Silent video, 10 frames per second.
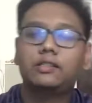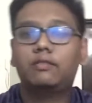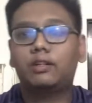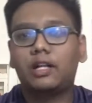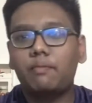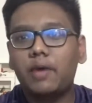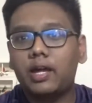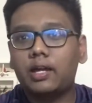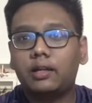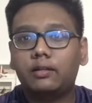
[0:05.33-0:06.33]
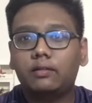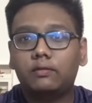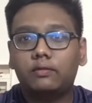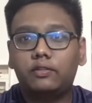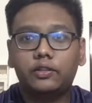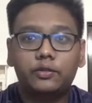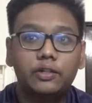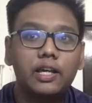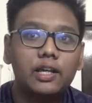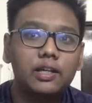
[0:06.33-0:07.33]
welcome back. For
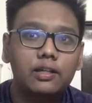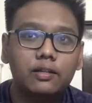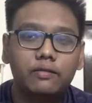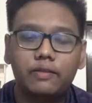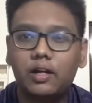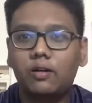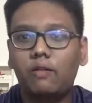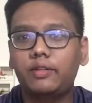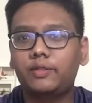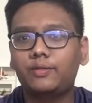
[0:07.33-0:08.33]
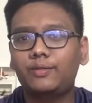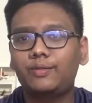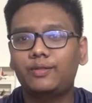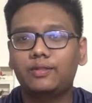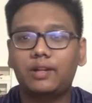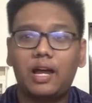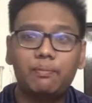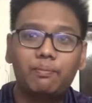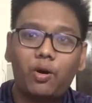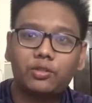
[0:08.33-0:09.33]
today we are going to do
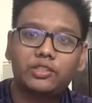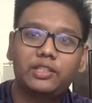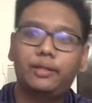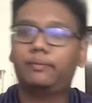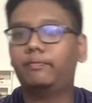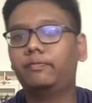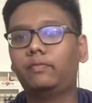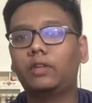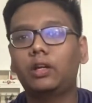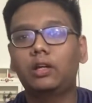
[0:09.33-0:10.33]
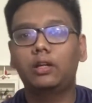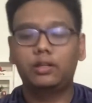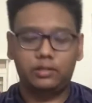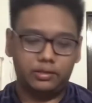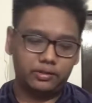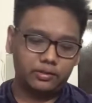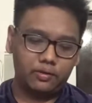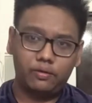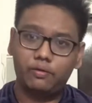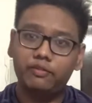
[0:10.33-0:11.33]
unboxing. So
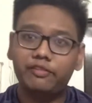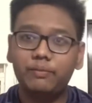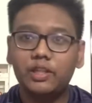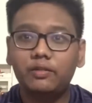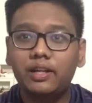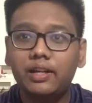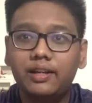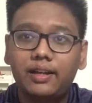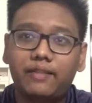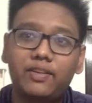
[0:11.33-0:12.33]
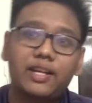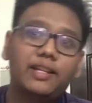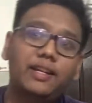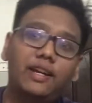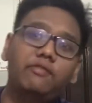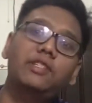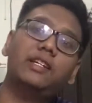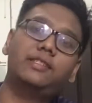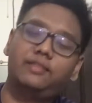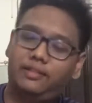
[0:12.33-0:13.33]
with me today I've
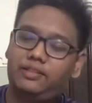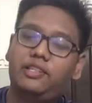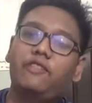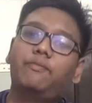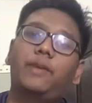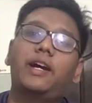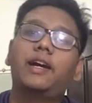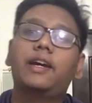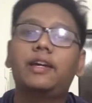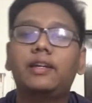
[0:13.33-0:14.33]
just received my